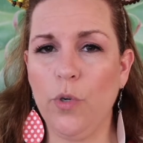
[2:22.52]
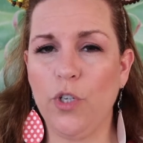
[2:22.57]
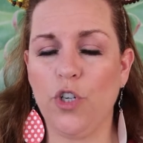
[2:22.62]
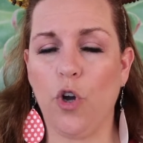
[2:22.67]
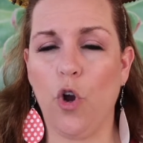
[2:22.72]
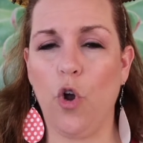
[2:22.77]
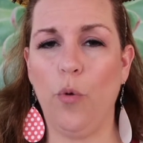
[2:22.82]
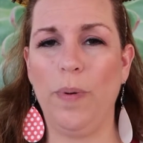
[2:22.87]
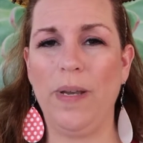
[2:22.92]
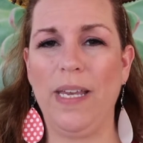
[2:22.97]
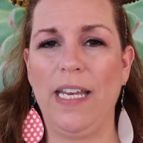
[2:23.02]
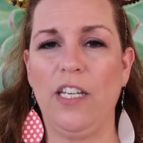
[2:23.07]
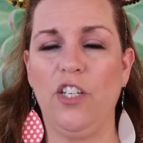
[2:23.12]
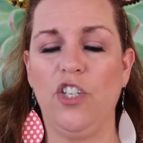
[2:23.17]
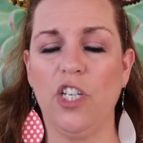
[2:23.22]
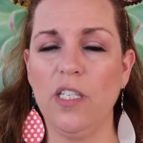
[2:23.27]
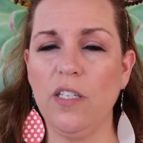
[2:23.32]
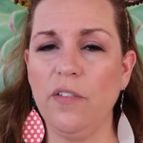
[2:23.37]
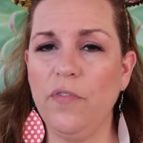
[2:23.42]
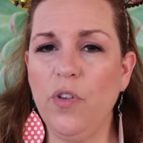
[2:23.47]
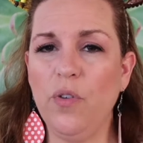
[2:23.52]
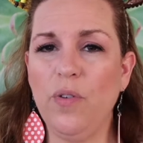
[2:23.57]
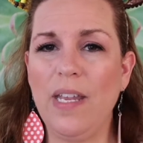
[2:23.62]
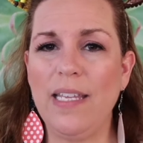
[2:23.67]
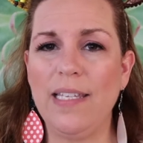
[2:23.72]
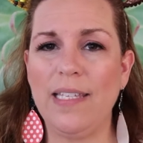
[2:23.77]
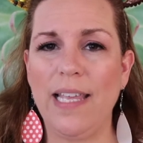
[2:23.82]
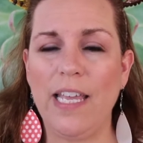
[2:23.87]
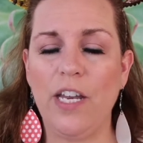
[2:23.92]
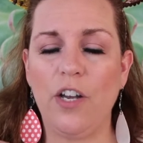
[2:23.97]
which are opening just a few
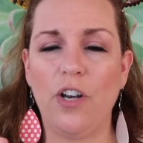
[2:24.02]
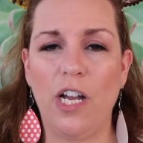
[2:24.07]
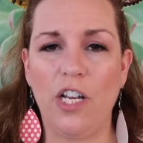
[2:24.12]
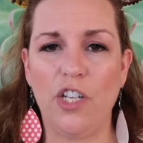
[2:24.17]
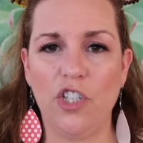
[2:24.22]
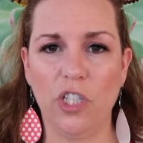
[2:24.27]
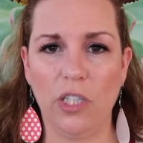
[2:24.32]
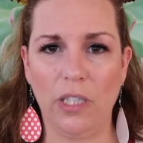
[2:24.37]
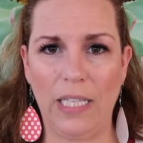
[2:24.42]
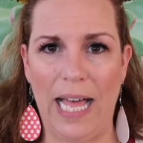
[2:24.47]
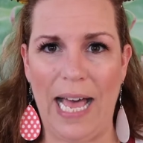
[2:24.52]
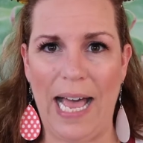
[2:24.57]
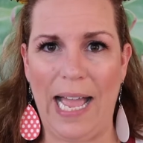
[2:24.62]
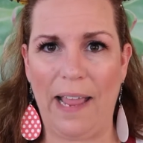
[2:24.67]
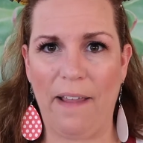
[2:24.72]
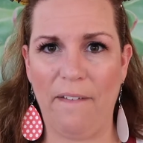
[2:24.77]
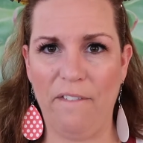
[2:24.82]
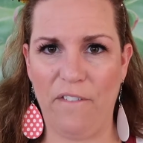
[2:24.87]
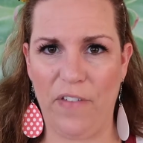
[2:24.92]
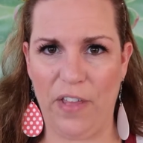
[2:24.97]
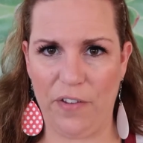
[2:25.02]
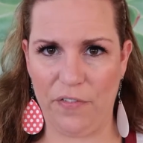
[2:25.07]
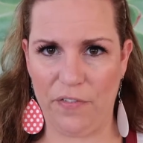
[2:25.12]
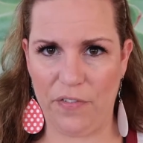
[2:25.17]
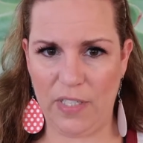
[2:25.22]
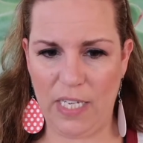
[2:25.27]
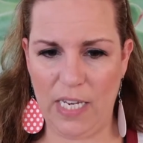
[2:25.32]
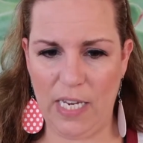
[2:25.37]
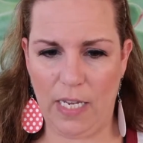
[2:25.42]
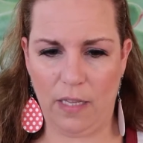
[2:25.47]
days later on July
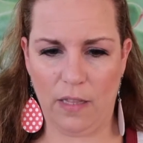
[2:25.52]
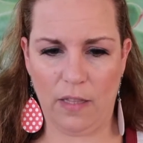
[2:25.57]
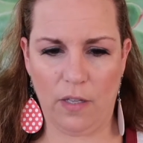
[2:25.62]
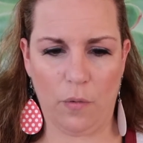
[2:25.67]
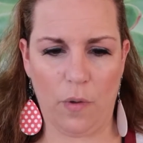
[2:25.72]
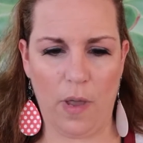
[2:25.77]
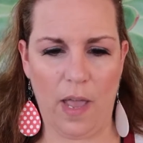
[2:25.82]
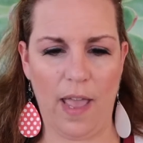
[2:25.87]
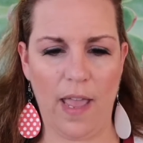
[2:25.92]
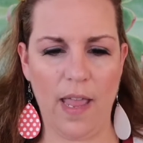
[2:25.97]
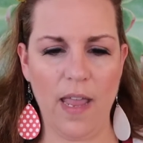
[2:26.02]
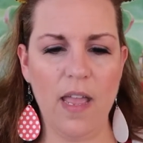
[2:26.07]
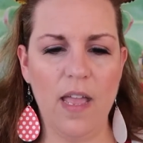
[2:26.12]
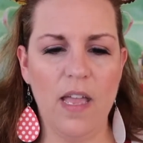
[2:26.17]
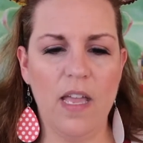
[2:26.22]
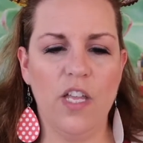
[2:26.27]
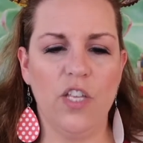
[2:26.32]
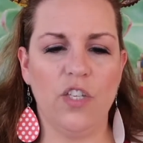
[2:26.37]
15th, okay?